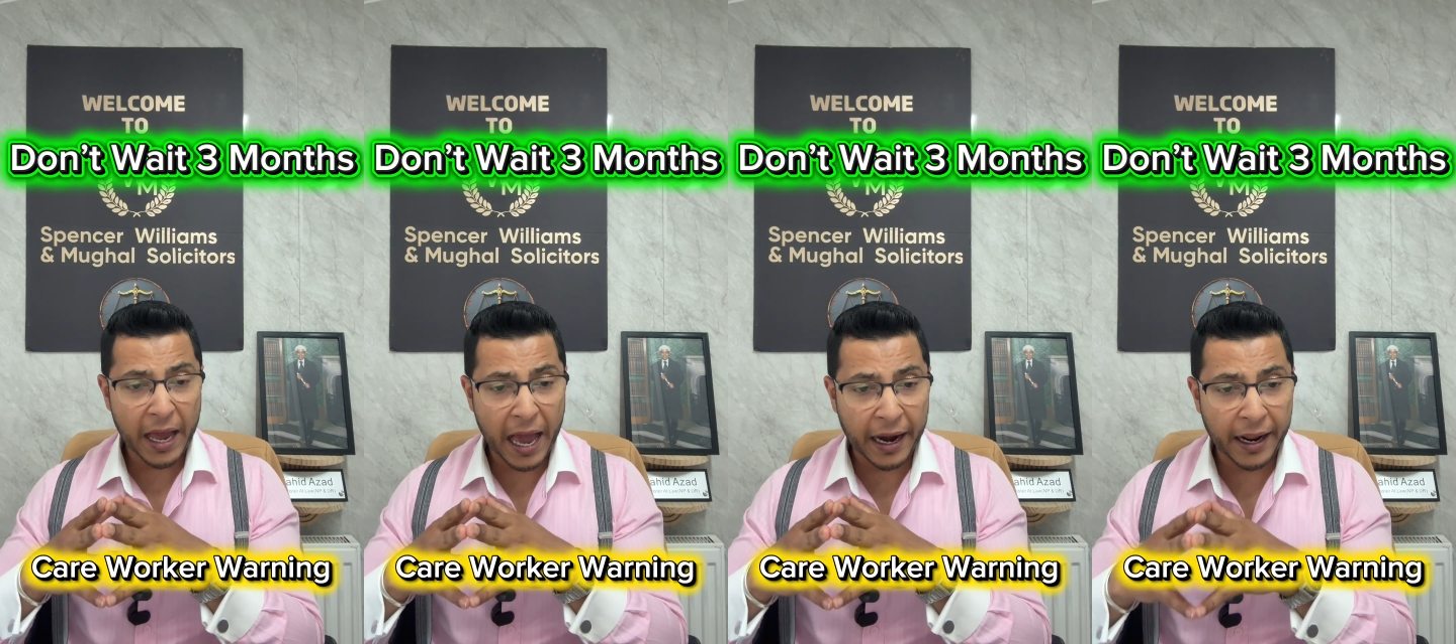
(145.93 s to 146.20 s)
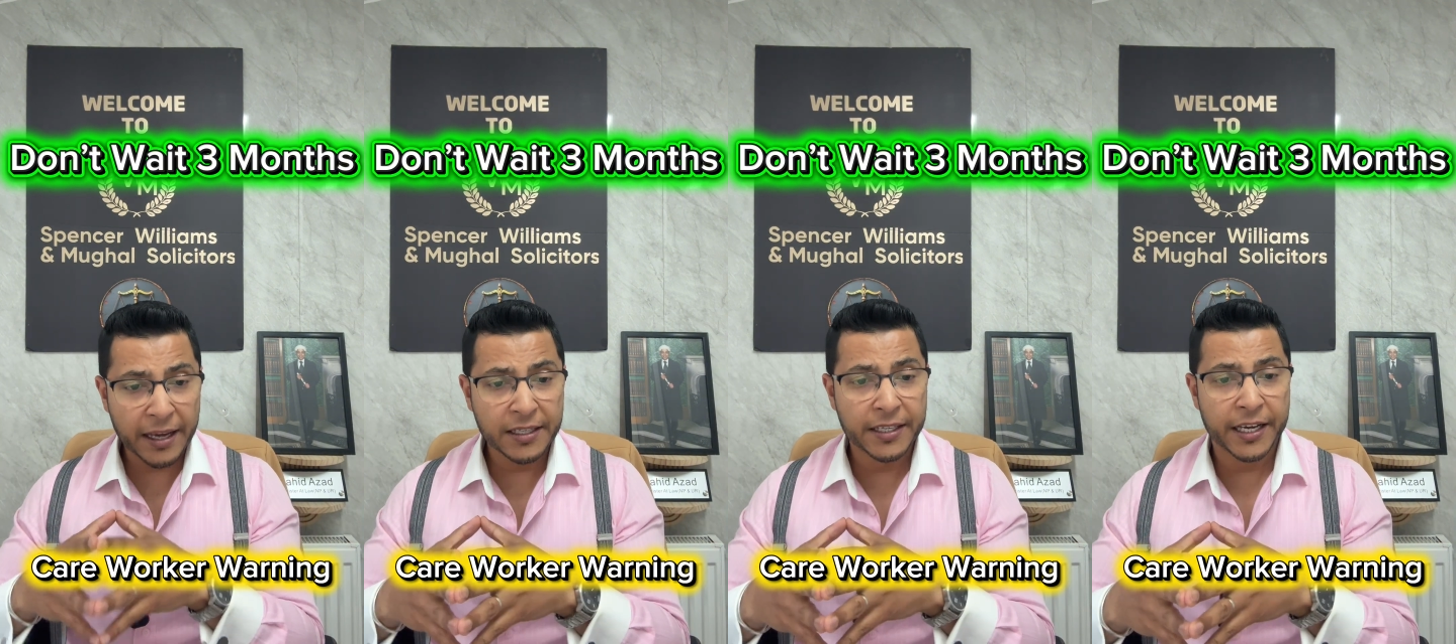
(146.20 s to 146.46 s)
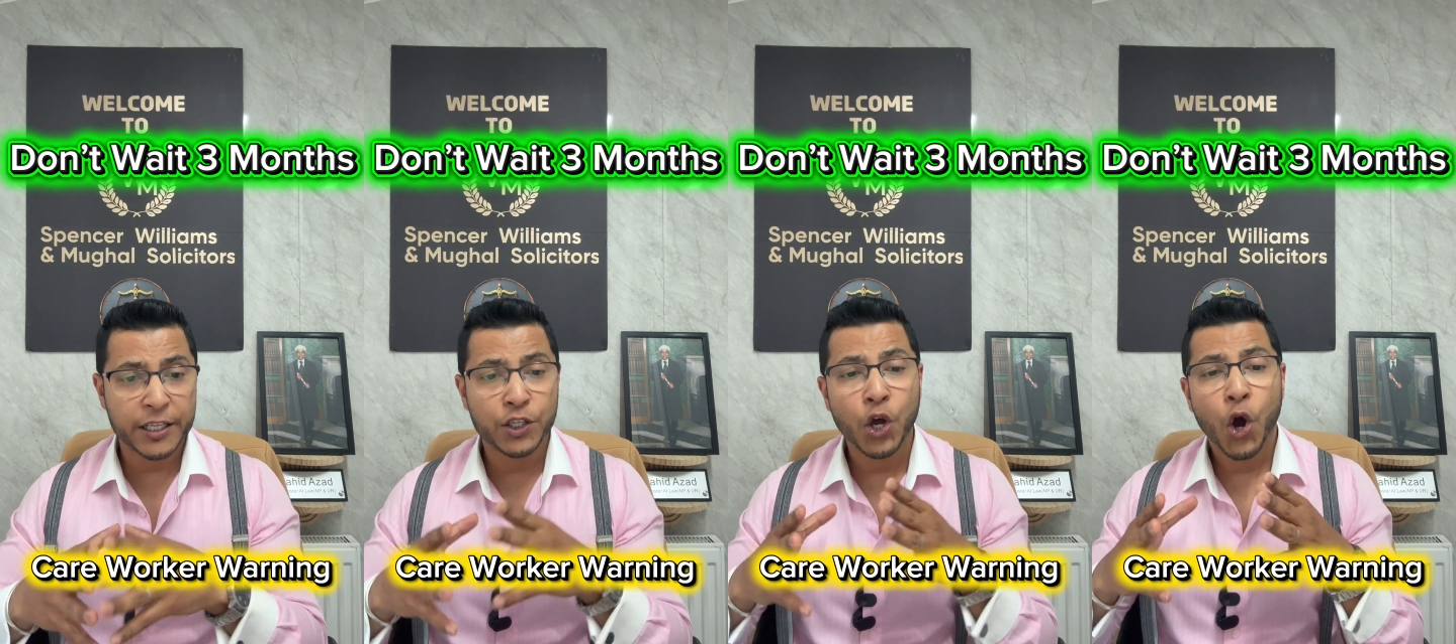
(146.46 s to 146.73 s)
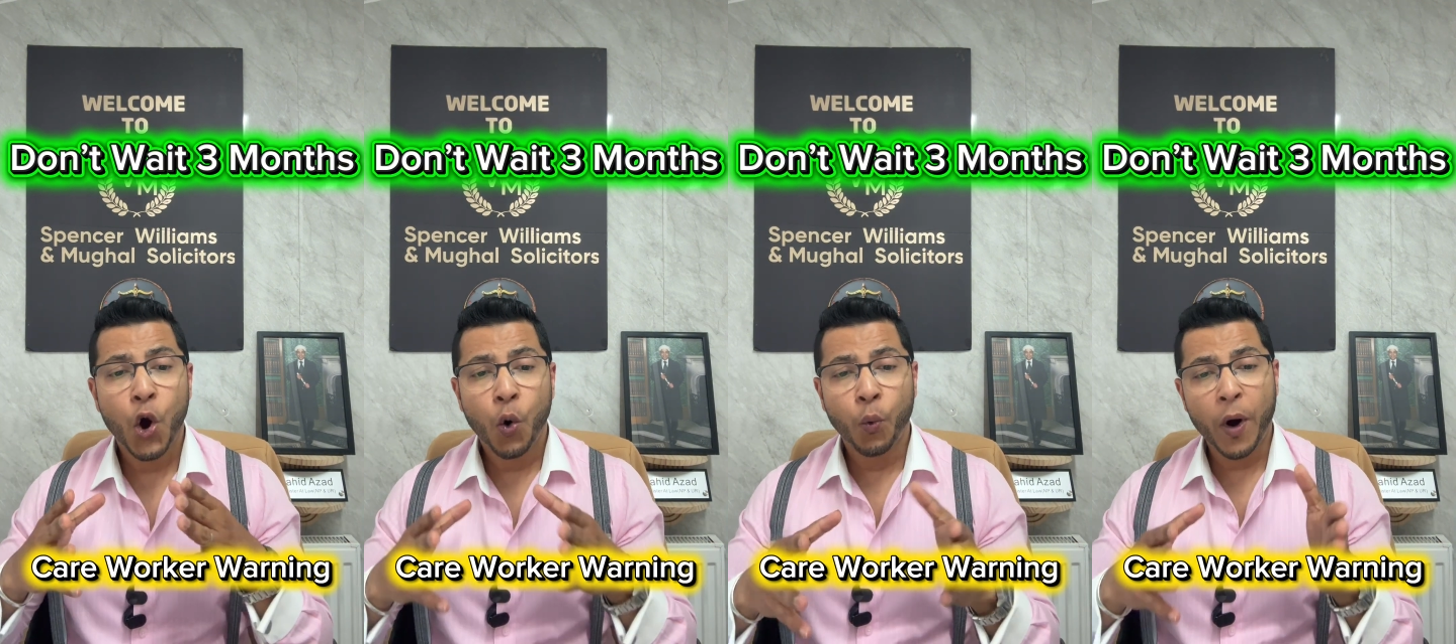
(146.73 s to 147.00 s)
arises
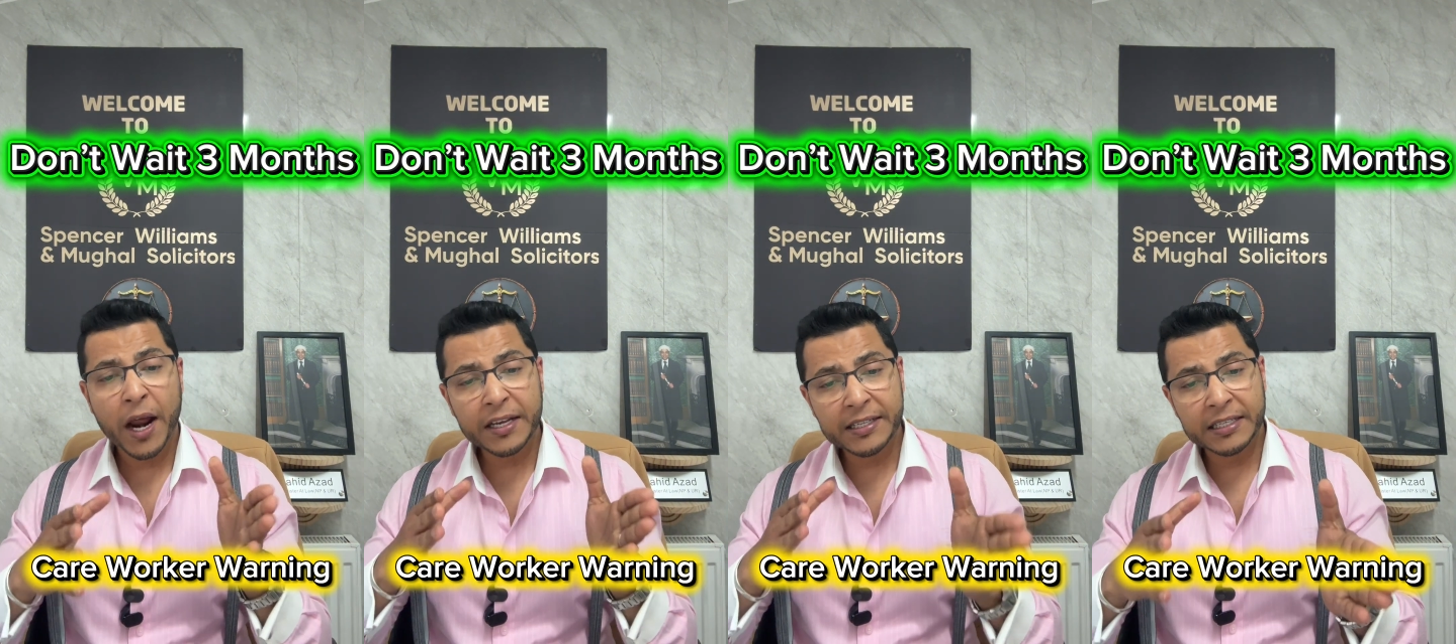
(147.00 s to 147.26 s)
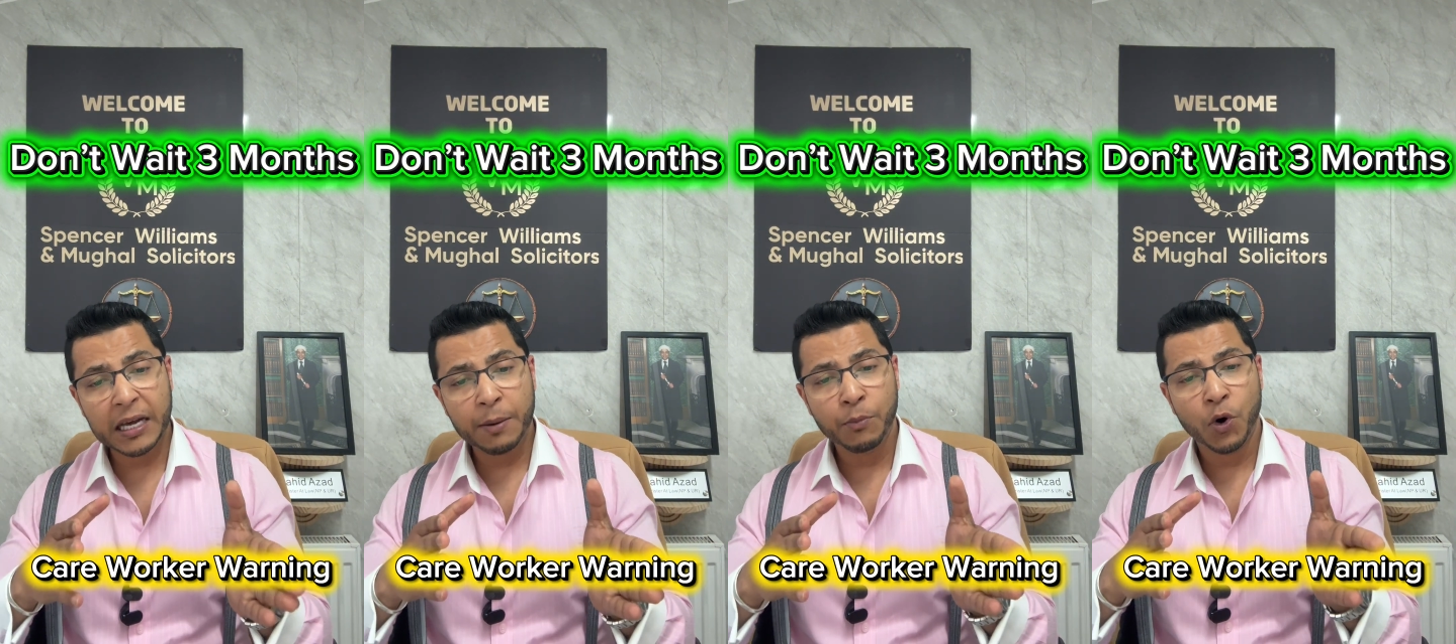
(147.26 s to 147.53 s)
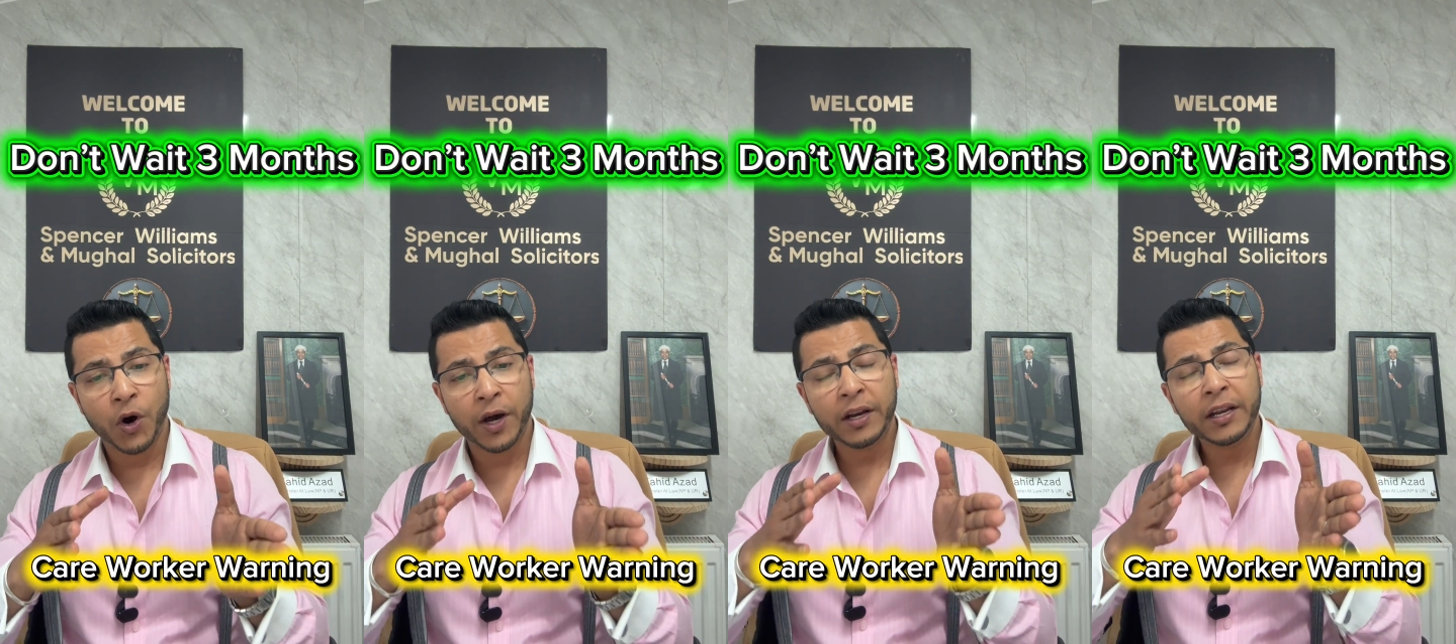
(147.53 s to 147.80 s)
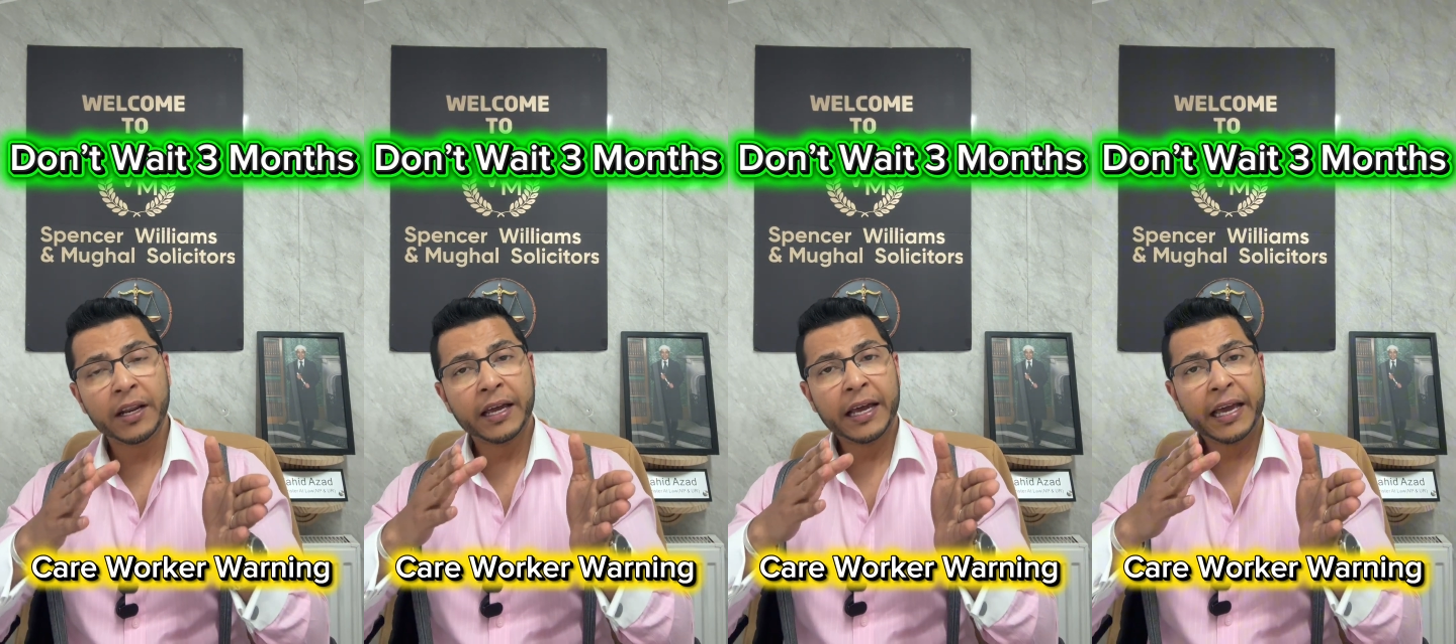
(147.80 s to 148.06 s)
where someone